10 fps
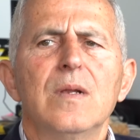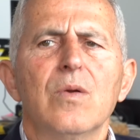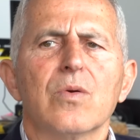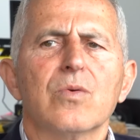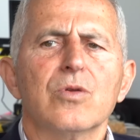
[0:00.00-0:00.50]

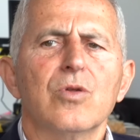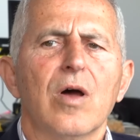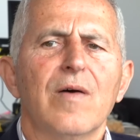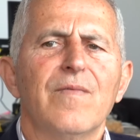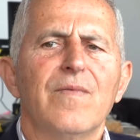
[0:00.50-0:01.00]
Look, we don't
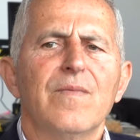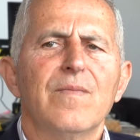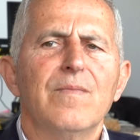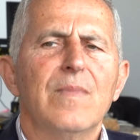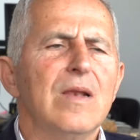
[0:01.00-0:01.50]
have
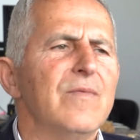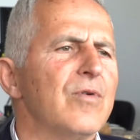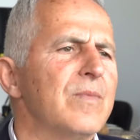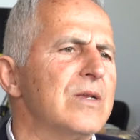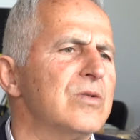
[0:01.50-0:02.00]
many
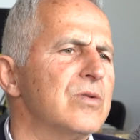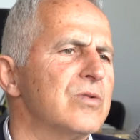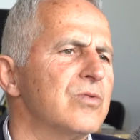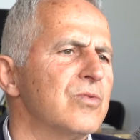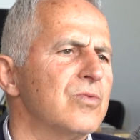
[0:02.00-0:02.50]

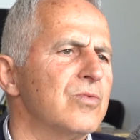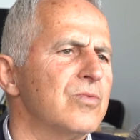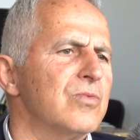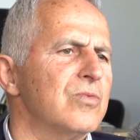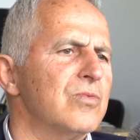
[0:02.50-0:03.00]
informations to,
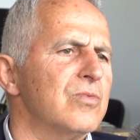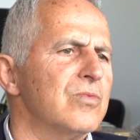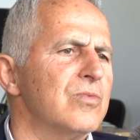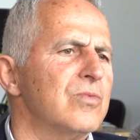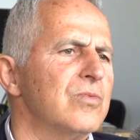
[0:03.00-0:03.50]
to,
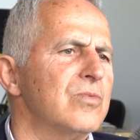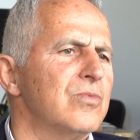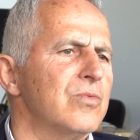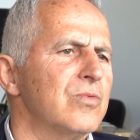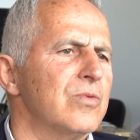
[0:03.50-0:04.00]
to,
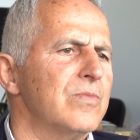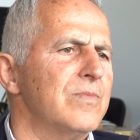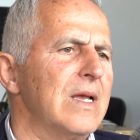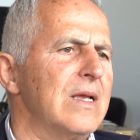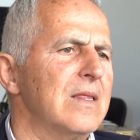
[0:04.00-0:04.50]
to
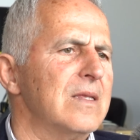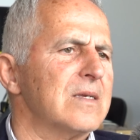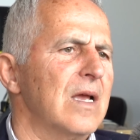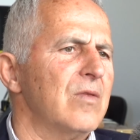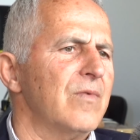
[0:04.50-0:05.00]
make this
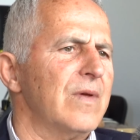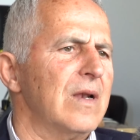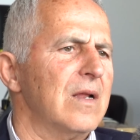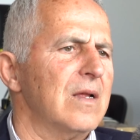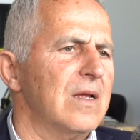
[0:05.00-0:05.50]
kind of
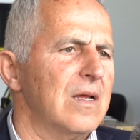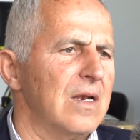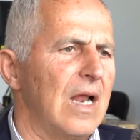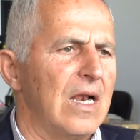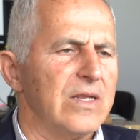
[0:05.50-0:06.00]
an uh,
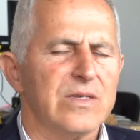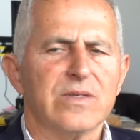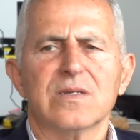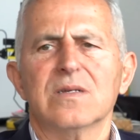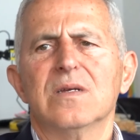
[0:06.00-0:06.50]

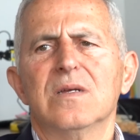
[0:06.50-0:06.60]
analysis.